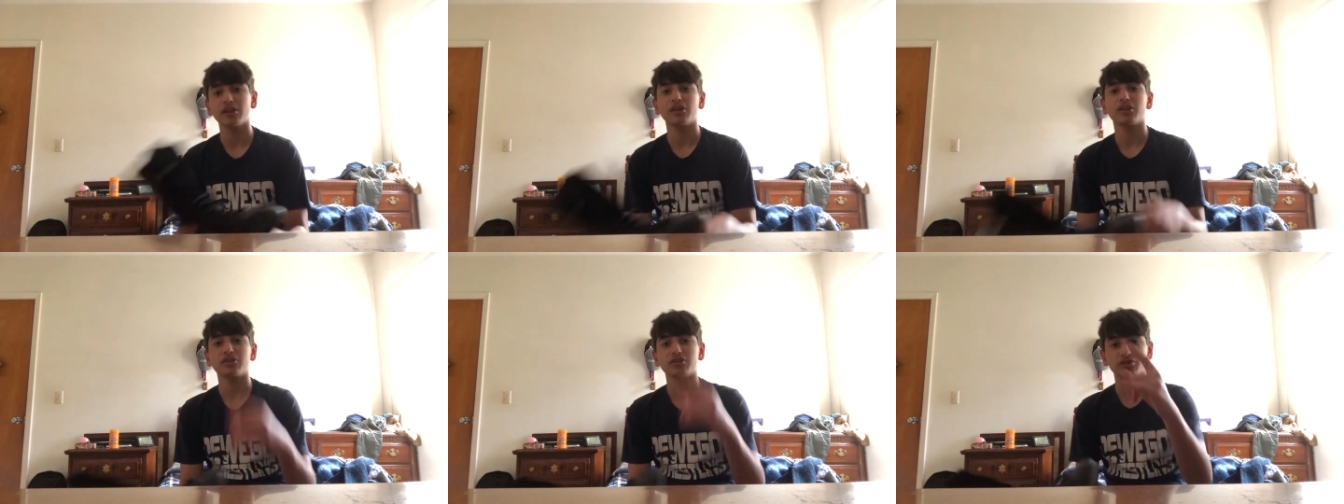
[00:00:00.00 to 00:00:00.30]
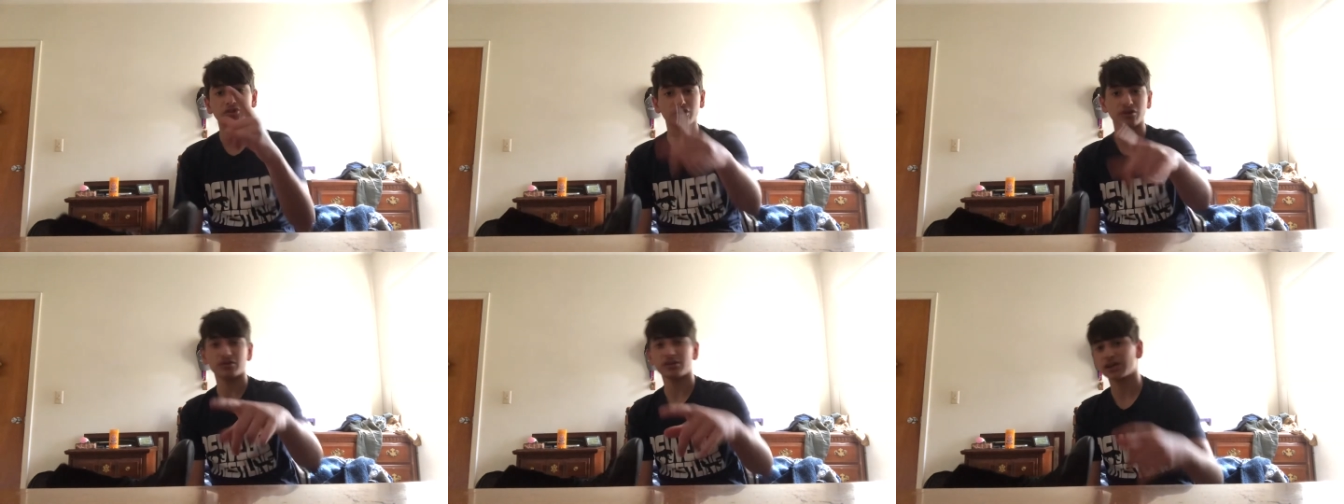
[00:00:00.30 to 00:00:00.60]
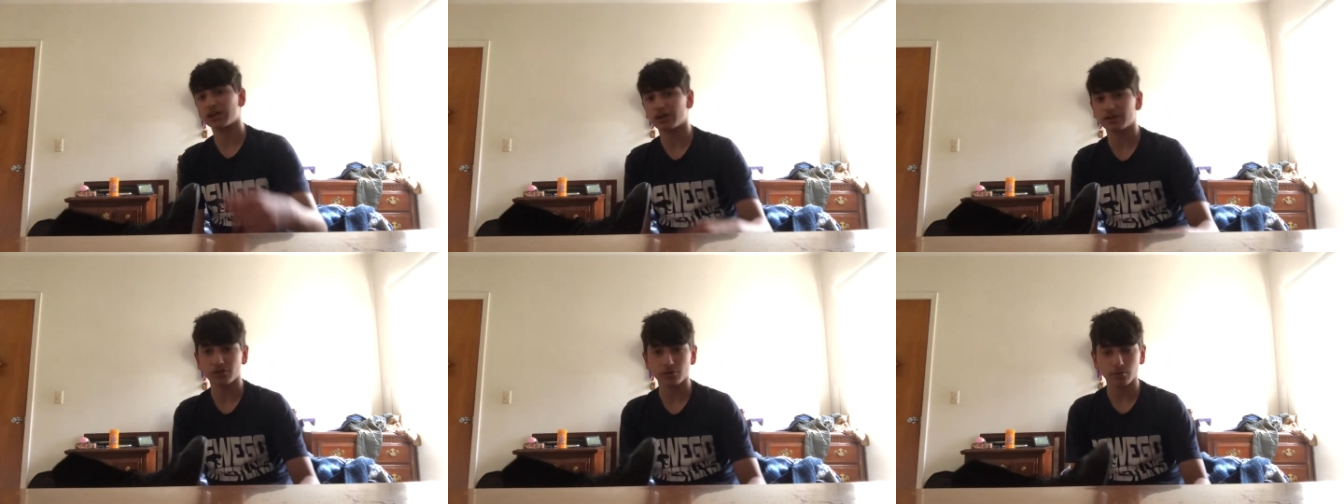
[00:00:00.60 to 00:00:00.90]
You could look
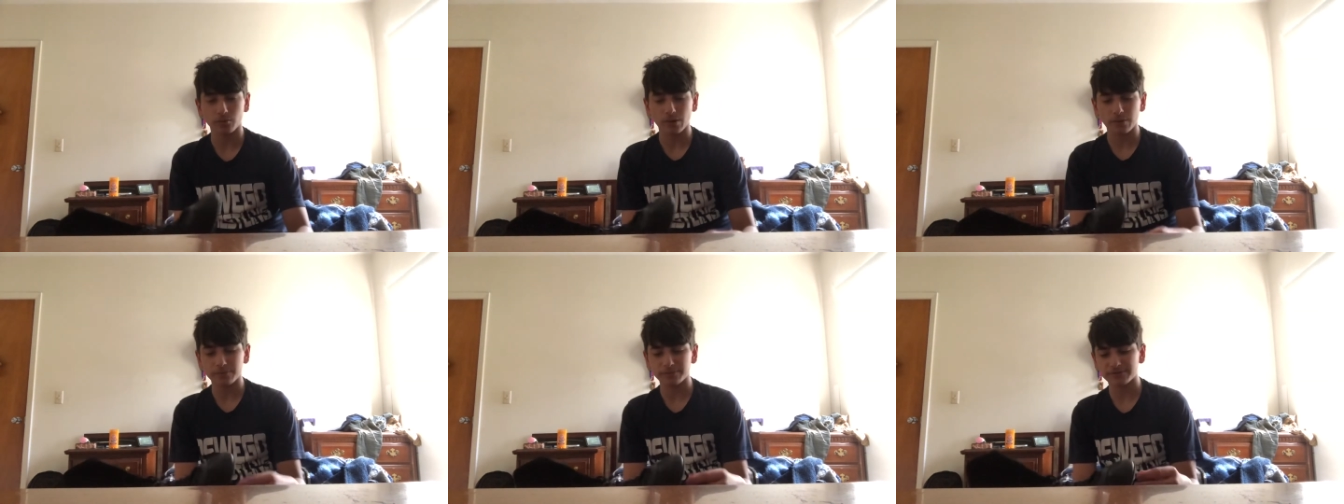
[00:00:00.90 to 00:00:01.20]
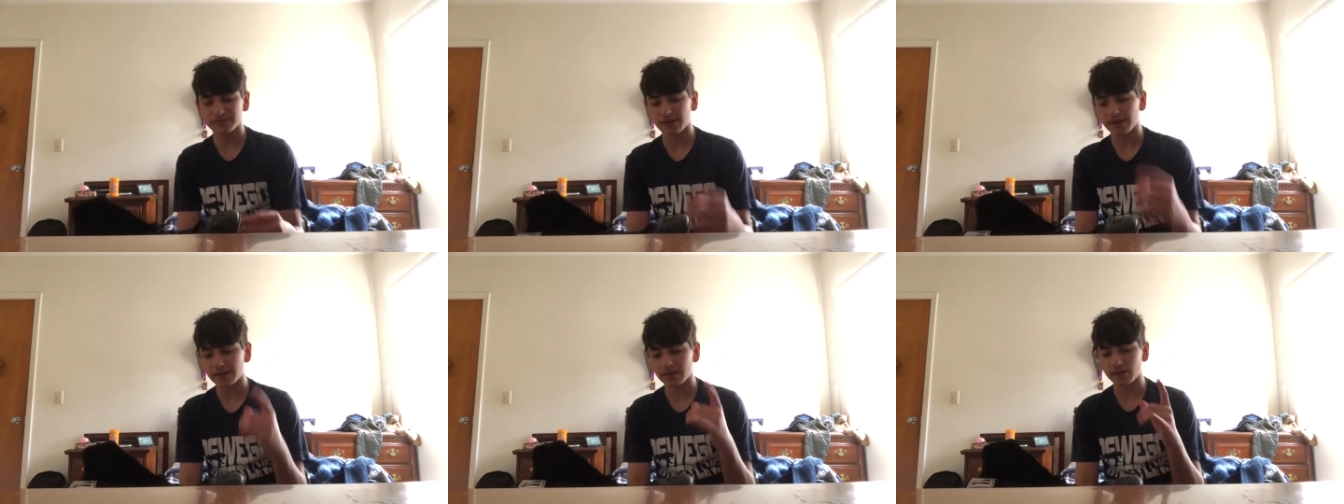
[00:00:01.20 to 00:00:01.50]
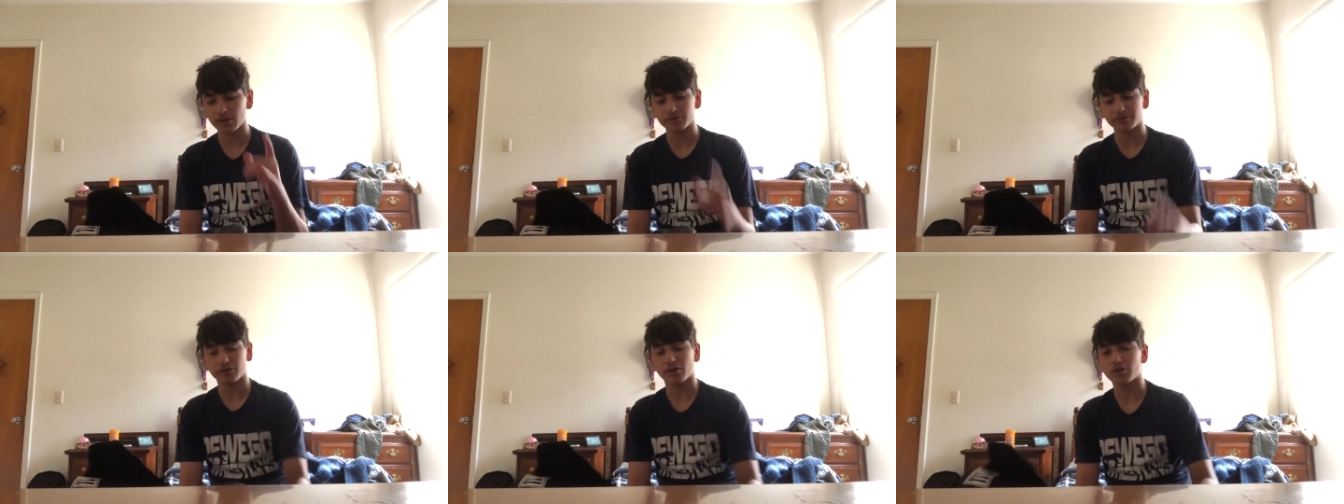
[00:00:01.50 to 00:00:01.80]
on their website. It'll
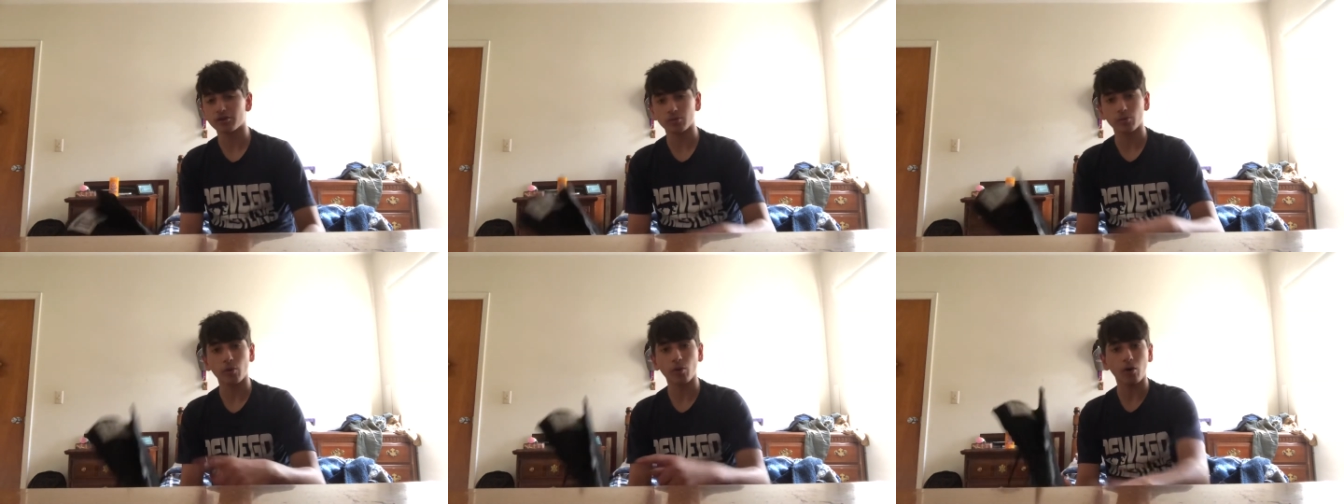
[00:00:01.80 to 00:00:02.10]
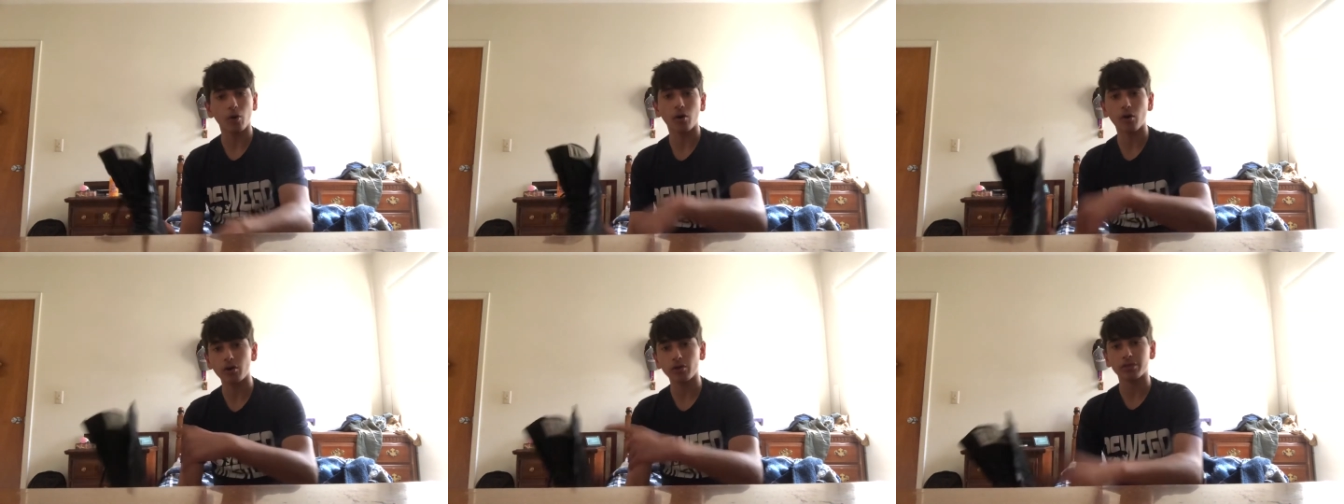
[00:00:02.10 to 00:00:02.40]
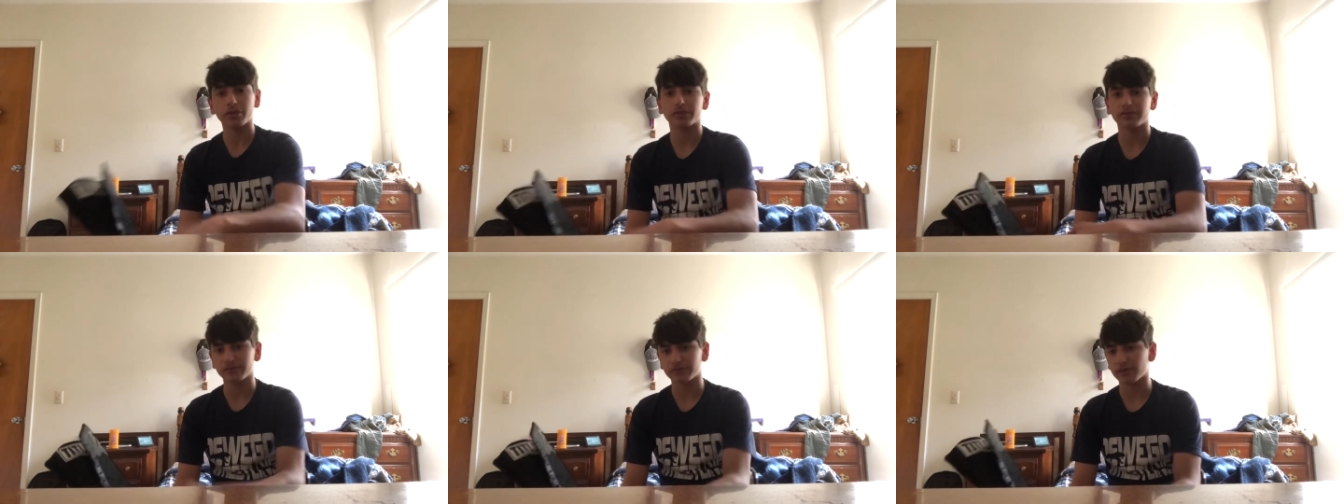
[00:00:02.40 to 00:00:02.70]
tell you all the
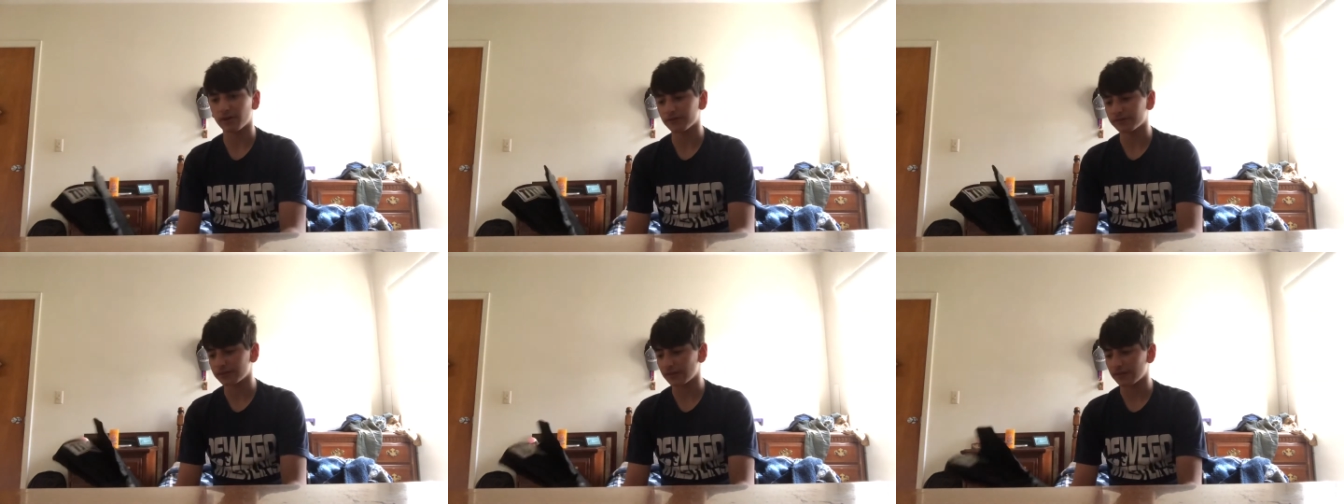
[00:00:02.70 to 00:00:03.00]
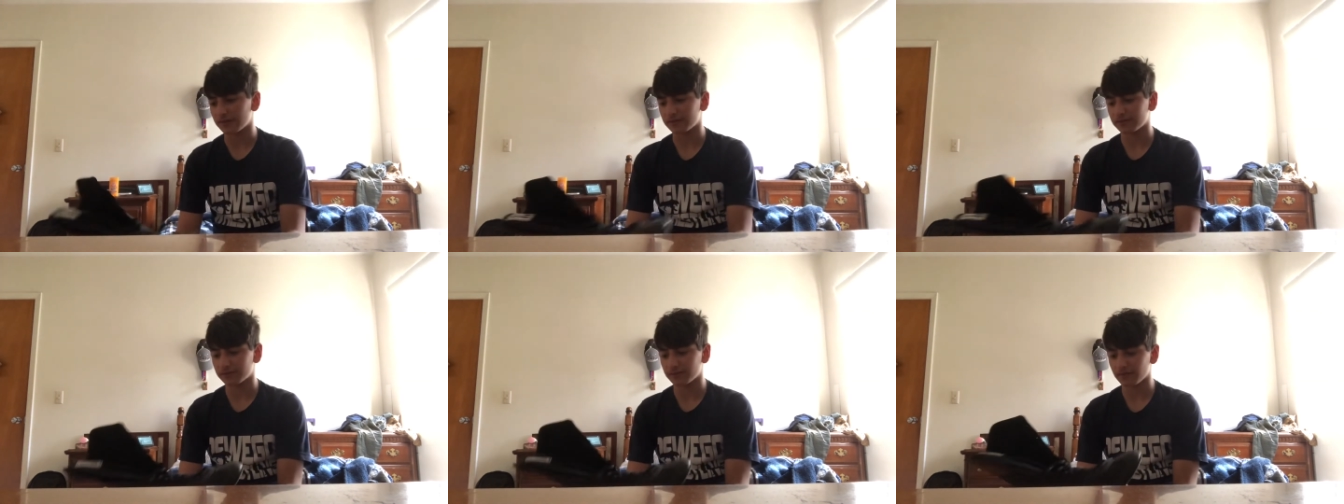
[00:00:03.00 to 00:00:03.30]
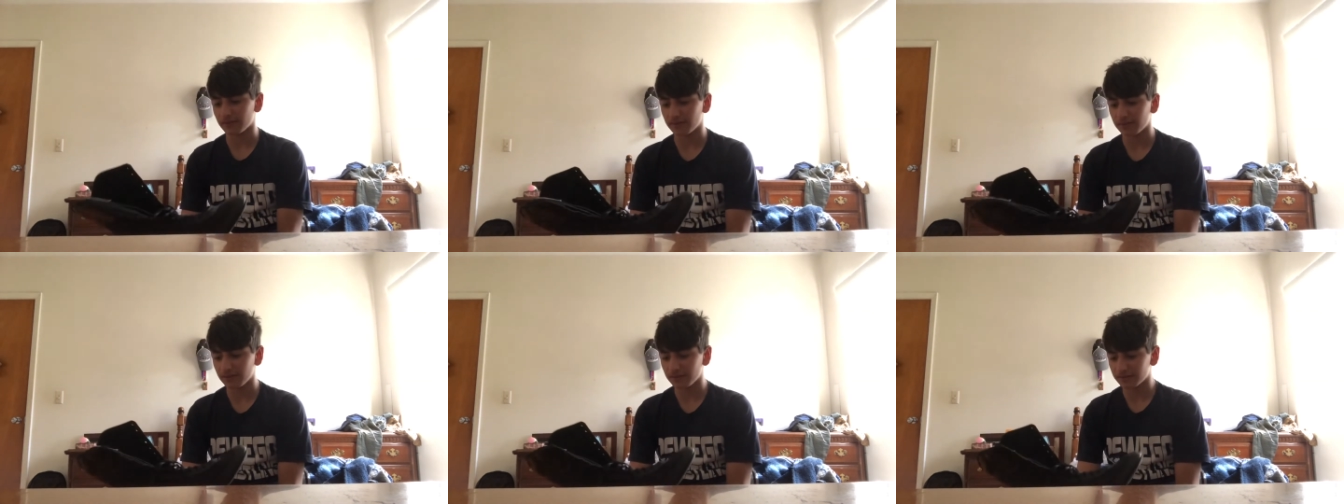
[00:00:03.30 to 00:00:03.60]
stuff that's
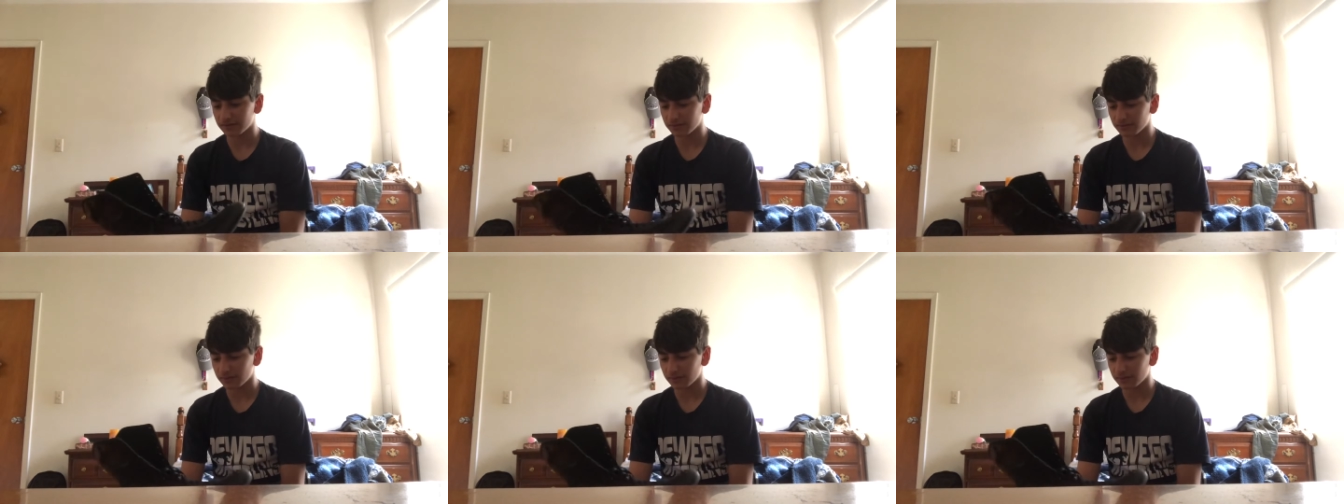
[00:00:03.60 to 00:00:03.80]
in this